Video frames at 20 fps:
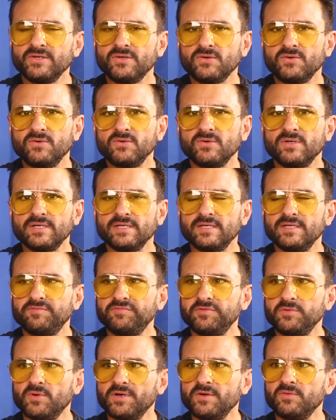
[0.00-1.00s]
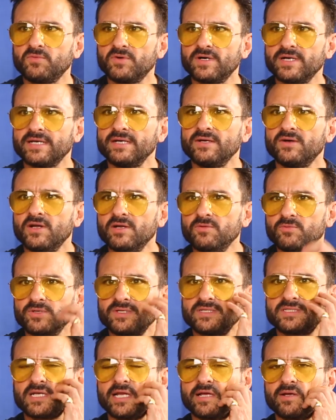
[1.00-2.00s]
You know, if you want to work in
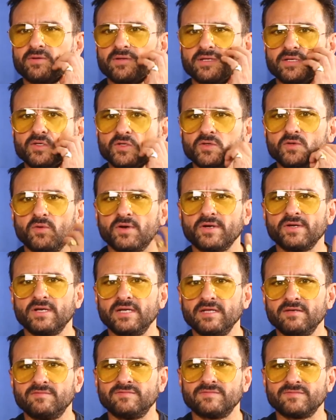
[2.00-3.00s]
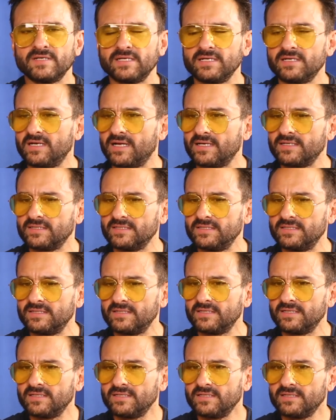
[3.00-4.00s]
Hollywood, it's like, do you want to live in
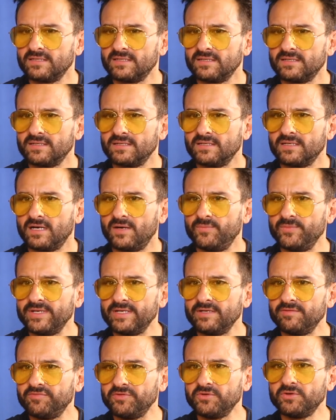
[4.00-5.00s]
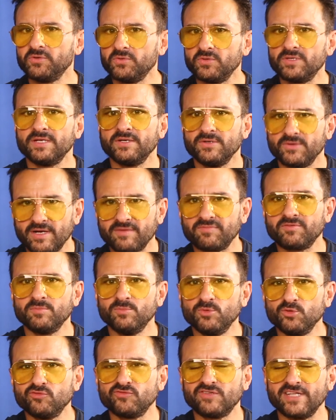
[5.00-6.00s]
London? I mean, if you do, then you have
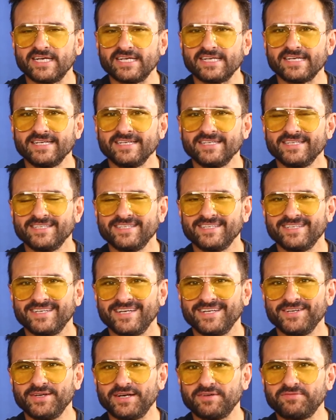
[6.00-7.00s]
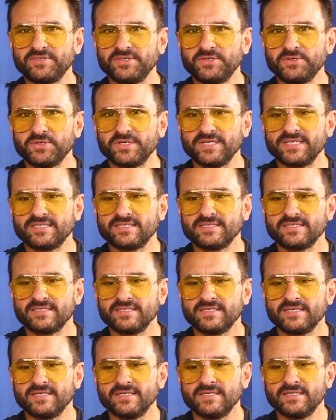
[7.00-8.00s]
to move there and you have to do it.
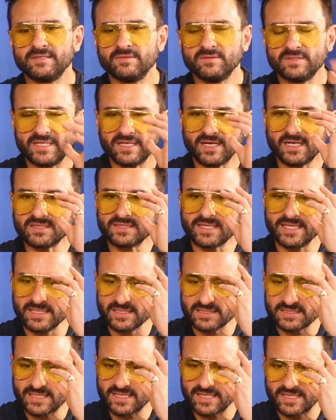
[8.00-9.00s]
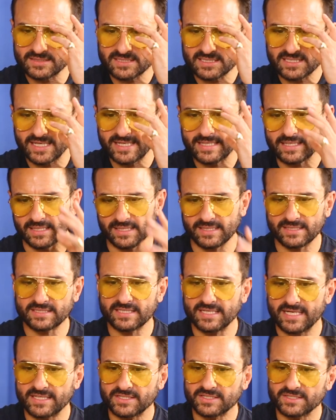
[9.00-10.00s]
There are things that are slightly
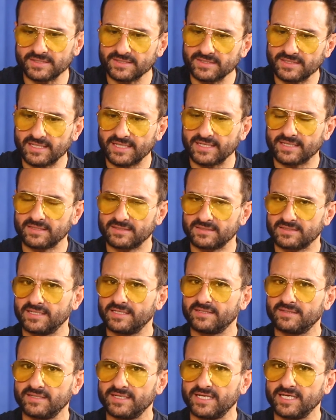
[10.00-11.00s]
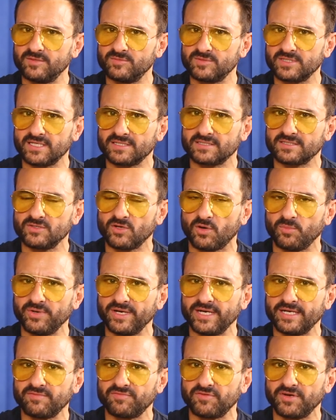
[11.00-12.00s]
international, like Sacred Games gets
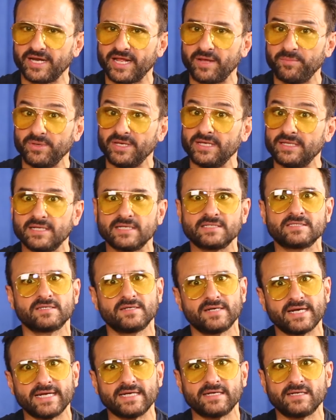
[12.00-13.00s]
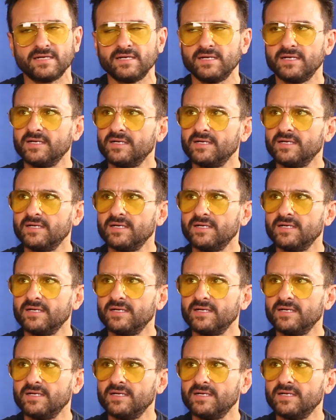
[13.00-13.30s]
nominated for an Emmy. That's great.